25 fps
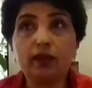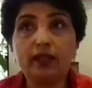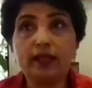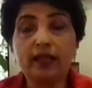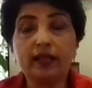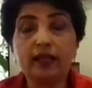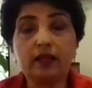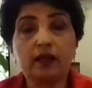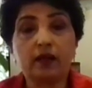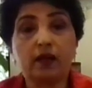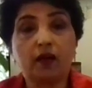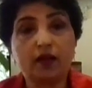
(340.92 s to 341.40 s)
that
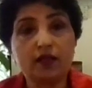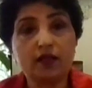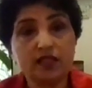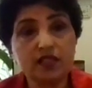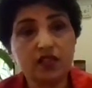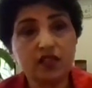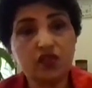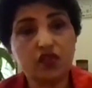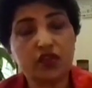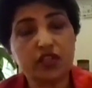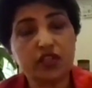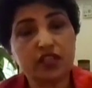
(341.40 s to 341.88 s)
the
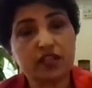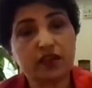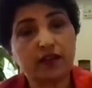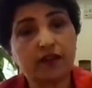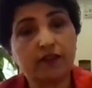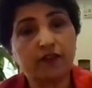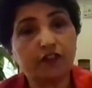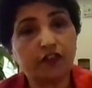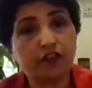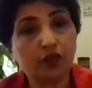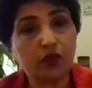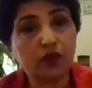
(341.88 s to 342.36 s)
concentration
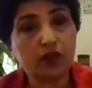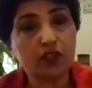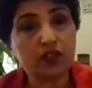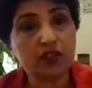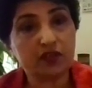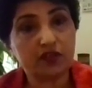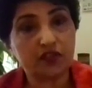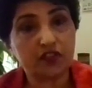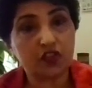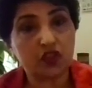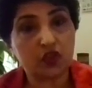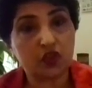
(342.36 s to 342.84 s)
and focus
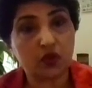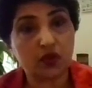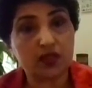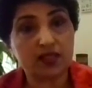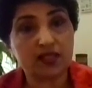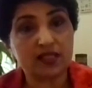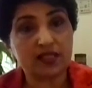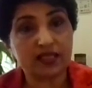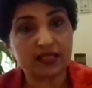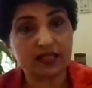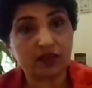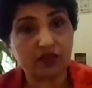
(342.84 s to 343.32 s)
of
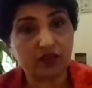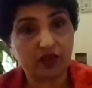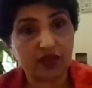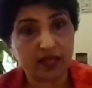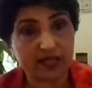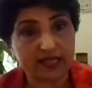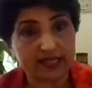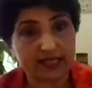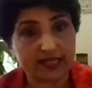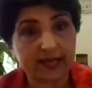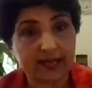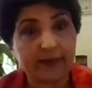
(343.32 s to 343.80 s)
students
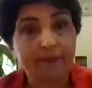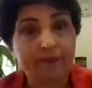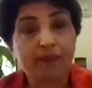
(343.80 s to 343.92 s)
increased